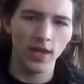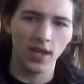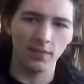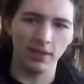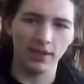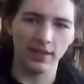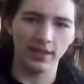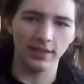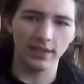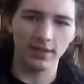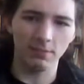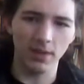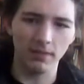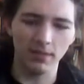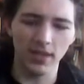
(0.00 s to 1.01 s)
I mean, I think
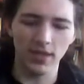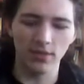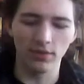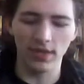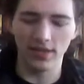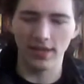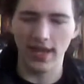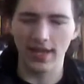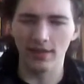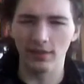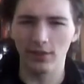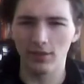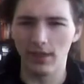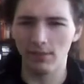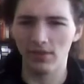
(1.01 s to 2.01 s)
this might be the only
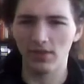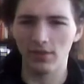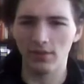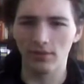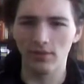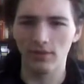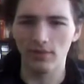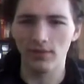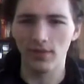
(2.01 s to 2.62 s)
standalone episode